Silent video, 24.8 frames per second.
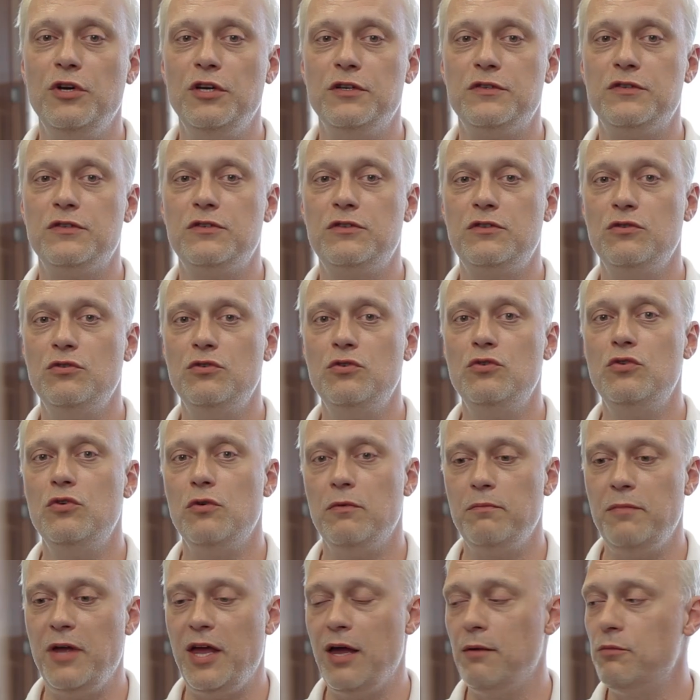is to
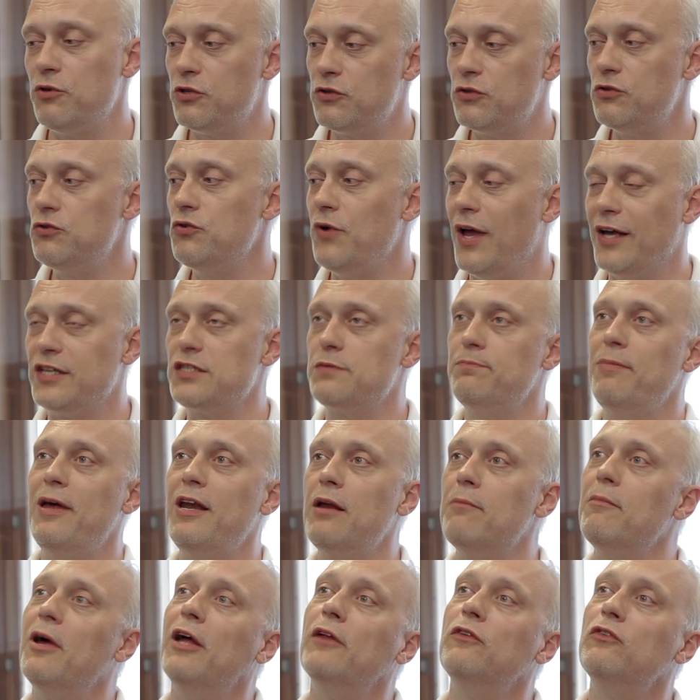be able to do
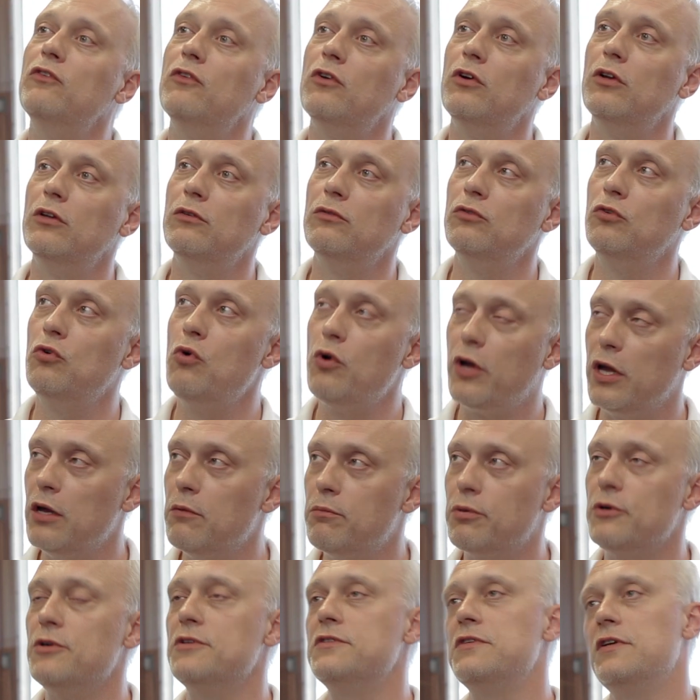experiments on cooking
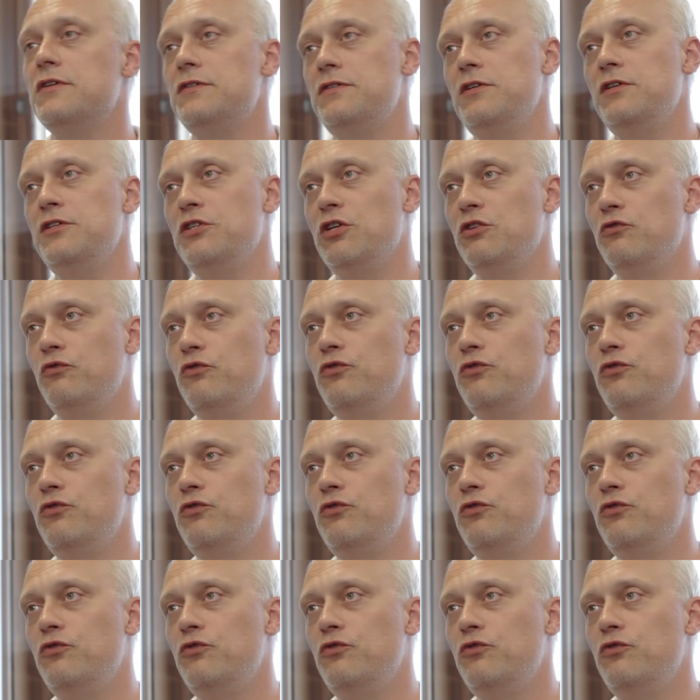processes and